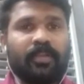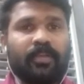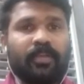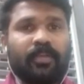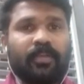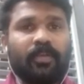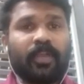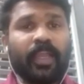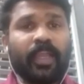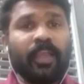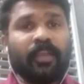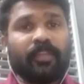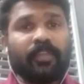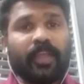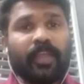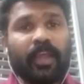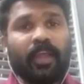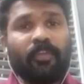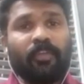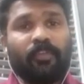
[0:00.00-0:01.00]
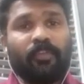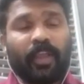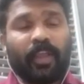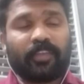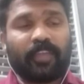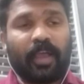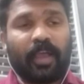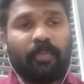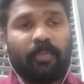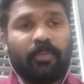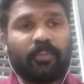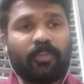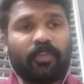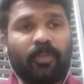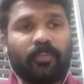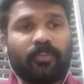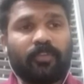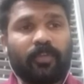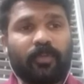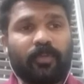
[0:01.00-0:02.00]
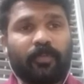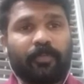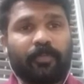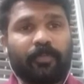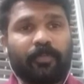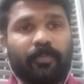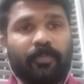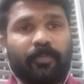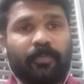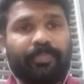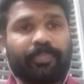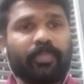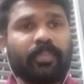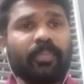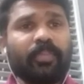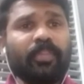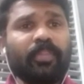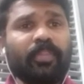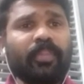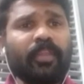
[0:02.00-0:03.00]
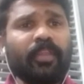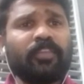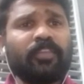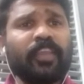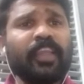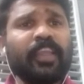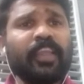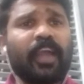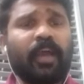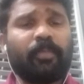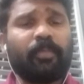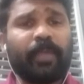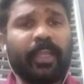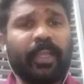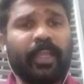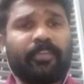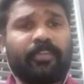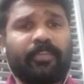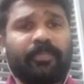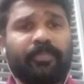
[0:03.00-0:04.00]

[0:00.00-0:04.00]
Okay, there are few examples also. Zinc carbonate.